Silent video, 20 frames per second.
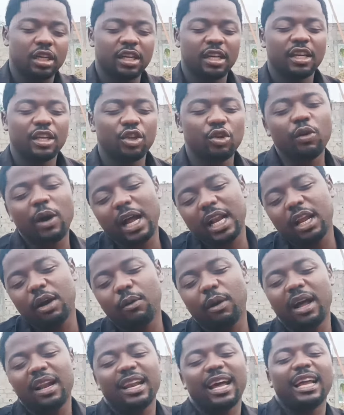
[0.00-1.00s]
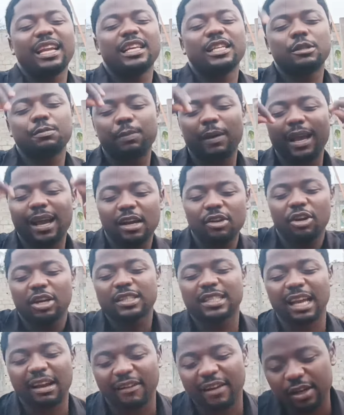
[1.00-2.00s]
Lord. You are the one that inspired your
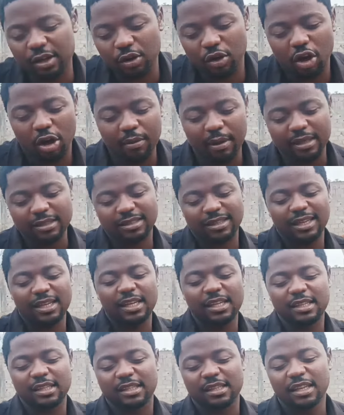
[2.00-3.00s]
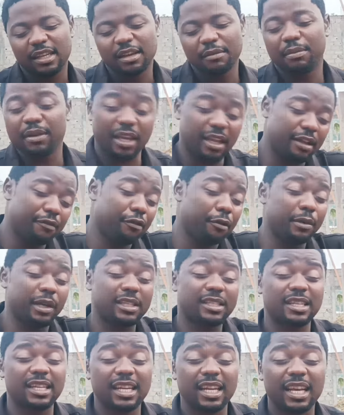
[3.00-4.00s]
servant to come and say this. Beginning from
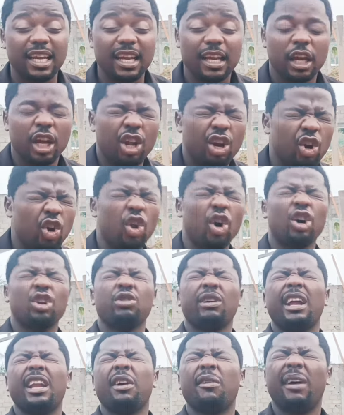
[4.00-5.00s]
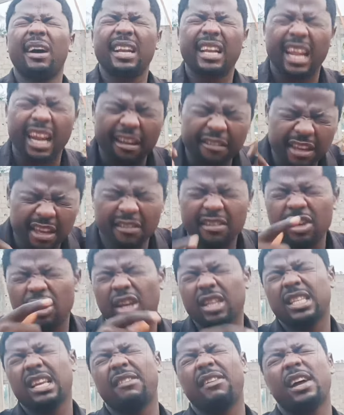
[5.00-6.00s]
yesterday, Lord, you are the one that have given
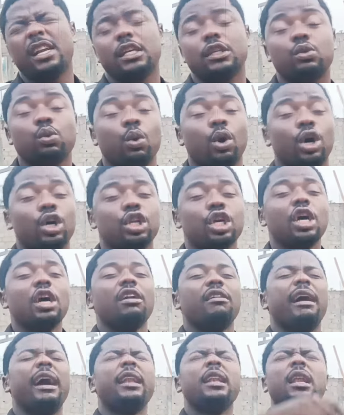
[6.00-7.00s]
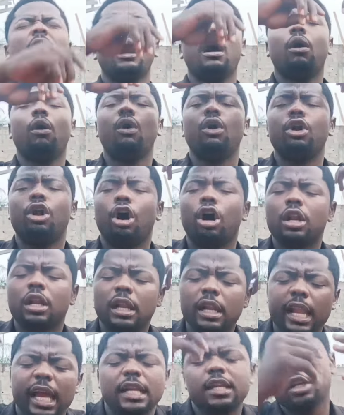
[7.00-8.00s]
your servant this word. Right yeah. now, oh Lord,
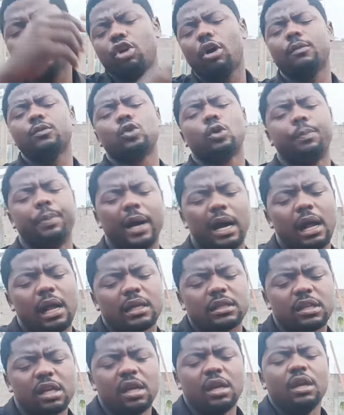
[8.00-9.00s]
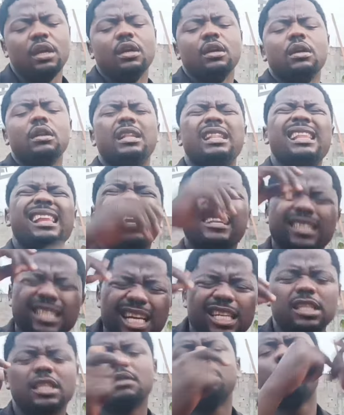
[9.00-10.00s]
let it come to pass. Amen. Let
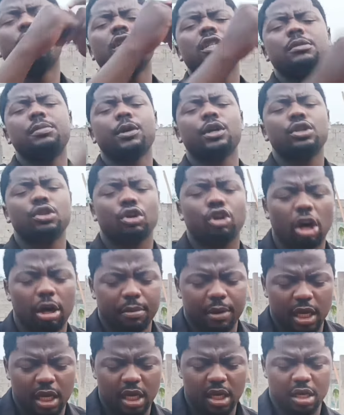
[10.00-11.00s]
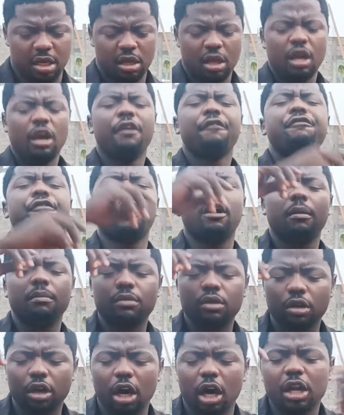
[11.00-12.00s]
testimonies begin to come in. Amen.
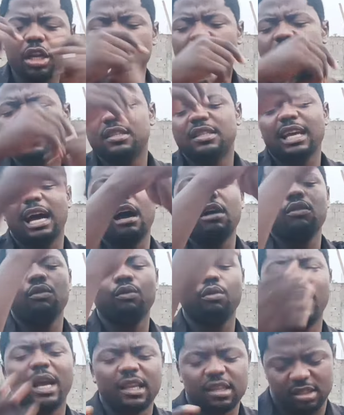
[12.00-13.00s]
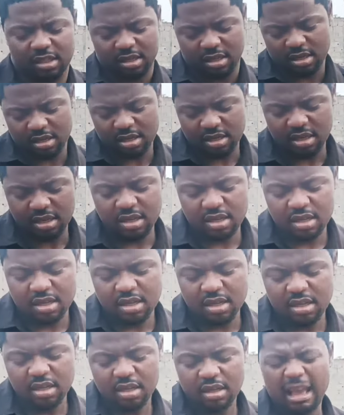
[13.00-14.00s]
From north, east, south, west.
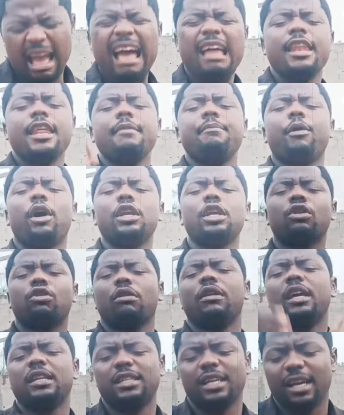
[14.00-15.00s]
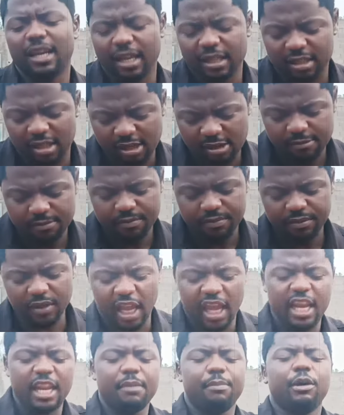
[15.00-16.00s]
Amen. Anybody connected.
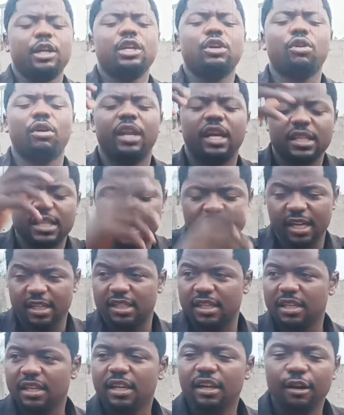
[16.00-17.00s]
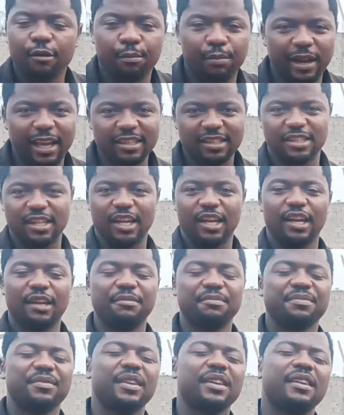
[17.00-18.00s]
Amen. Anybody connected. Amen. Bless
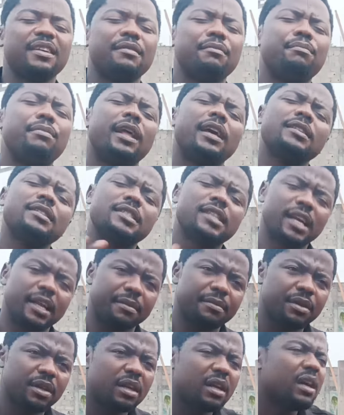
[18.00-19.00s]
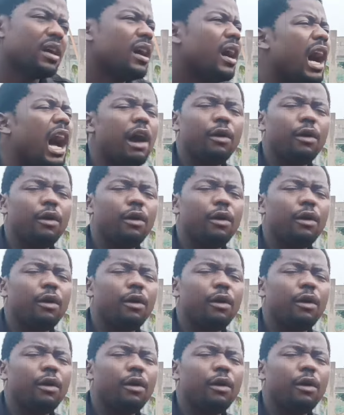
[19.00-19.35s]
them. Amen. Bless them. Amen.